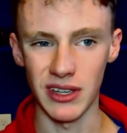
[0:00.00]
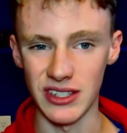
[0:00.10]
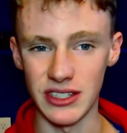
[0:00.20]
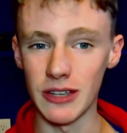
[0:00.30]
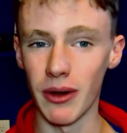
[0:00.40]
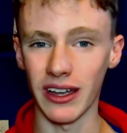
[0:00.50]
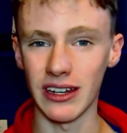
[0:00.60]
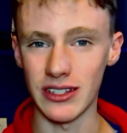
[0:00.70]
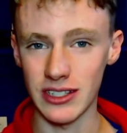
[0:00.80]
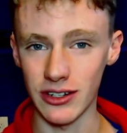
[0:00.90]
because
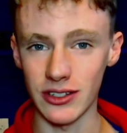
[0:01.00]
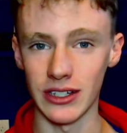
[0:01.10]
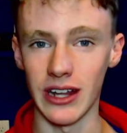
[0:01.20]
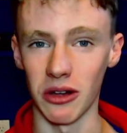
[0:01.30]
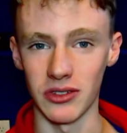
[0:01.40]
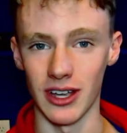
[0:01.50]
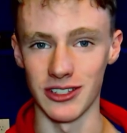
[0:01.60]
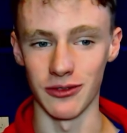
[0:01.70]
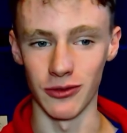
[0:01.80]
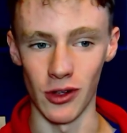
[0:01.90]
debugging is seriously
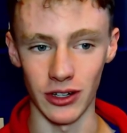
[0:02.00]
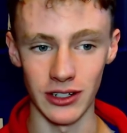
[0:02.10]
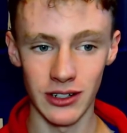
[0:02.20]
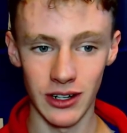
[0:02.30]
downsized in Vulkan.